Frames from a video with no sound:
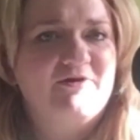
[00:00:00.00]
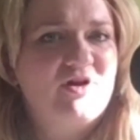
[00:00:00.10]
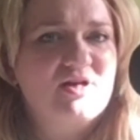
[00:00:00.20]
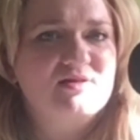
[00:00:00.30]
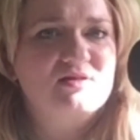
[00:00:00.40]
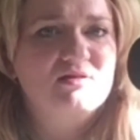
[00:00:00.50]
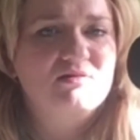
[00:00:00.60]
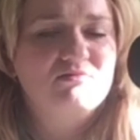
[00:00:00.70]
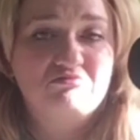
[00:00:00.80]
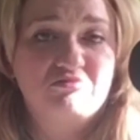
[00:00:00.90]
first
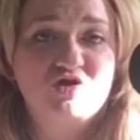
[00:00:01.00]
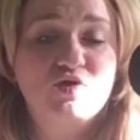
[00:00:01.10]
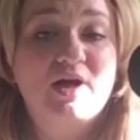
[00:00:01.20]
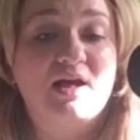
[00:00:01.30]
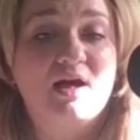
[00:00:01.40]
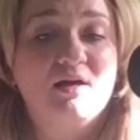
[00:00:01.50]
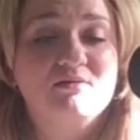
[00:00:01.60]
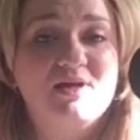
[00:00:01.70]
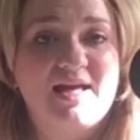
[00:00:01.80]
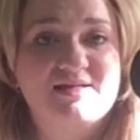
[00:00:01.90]
trigger
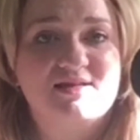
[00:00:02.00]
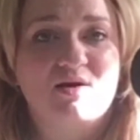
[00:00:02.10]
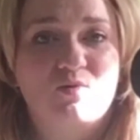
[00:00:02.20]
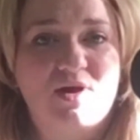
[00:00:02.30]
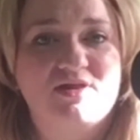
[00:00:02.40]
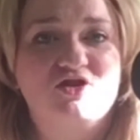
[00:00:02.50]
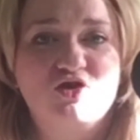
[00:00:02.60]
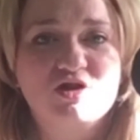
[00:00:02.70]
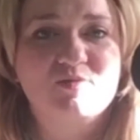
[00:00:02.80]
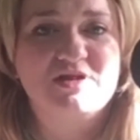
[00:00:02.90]
is that when the
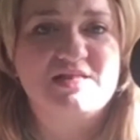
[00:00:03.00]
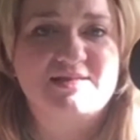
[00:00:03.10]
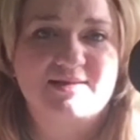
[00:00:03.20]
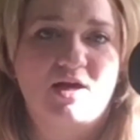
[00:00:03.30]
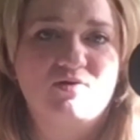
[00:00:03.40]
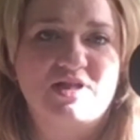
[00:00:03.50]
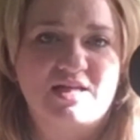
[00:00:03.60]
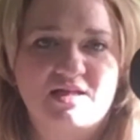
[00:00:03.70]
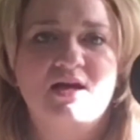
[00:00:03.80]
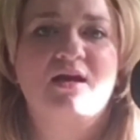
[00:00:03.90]
document is
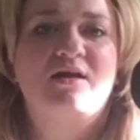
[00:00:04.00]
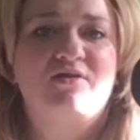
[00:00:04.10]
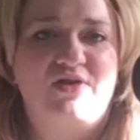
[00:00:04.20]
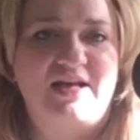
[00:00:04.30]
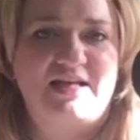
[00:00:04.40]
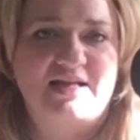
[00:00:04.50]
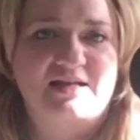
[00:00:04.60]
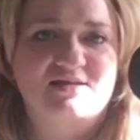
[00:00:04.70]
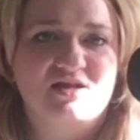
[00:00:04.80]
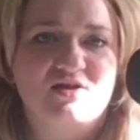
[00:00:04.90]
loaded, then it
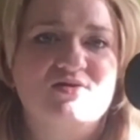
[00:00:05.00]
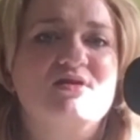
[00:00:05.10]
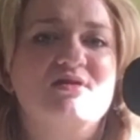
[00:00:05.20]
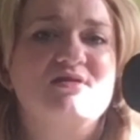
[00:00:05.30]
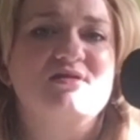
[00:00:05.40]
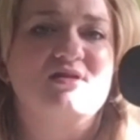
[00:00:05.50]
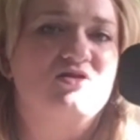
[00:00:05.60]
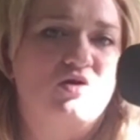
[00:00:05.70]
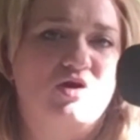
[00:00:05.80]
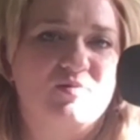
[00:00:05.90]
executes, and this is the
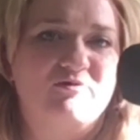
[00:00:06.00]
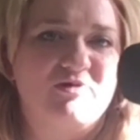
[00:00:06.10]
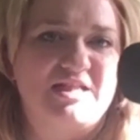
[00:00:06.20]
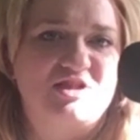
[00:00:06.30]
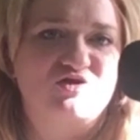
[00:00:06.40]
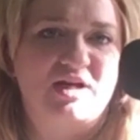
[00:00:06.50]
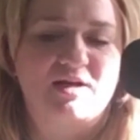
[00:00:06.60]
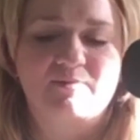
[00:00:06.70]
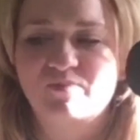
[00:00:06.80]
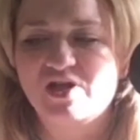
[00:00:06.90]
document ready
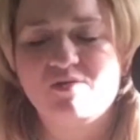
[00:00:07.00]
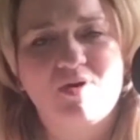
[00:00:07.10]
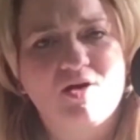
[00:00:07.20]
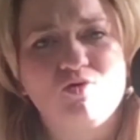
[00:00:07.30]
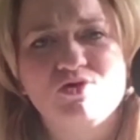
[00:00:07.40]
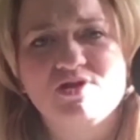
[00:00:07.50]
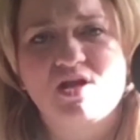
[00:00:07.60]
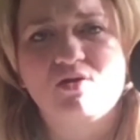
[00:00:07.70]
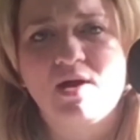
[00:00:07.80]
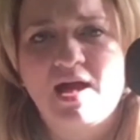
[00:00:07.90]
trigger. You might
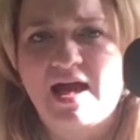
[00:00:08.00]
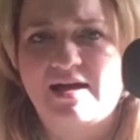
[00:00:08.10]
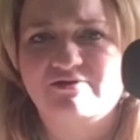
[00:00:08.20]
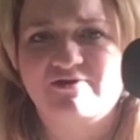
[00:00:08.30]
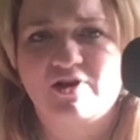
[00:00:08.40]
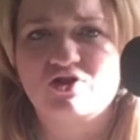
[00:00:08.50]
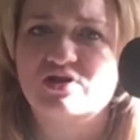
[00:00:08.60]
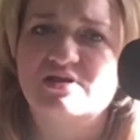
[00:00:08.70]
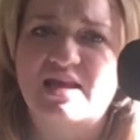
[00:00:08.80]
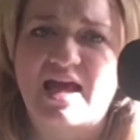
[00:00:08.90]
also have
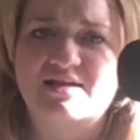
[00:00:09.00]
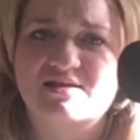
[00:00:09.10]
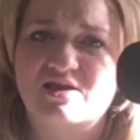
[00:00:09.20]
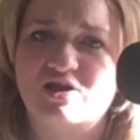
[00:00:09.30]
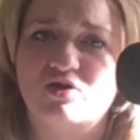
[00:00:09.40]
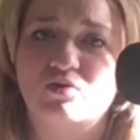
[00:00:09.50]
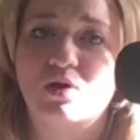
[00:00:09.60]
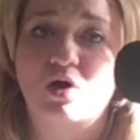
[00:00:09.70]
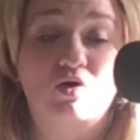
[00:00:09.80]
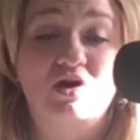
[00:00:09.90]
functions that execute
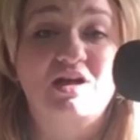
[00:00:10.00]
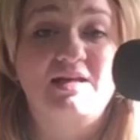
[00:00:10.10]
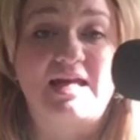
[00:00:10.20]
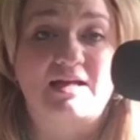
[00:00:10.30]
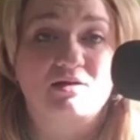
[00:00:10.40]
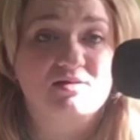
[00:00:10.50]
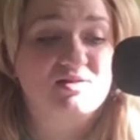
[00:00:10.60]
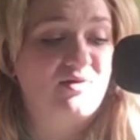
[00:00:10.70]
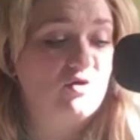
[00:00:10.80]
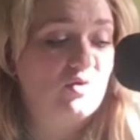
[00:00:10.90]
on click.
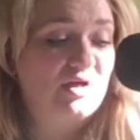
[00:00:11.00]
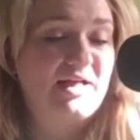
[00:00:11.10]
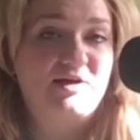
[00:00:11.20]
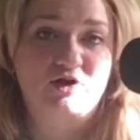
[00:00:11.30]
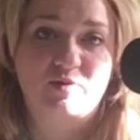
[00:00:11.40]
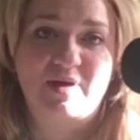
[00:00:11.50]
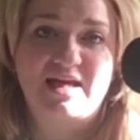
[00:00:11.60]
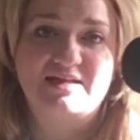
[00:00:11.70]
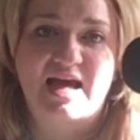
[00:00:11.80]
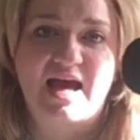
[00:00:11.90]
So if you click on a
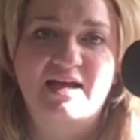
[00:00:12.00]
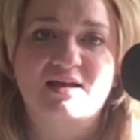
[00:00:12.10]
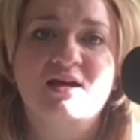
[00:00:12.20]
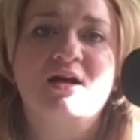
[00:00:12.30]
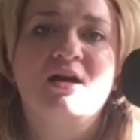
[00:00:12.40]
p tag,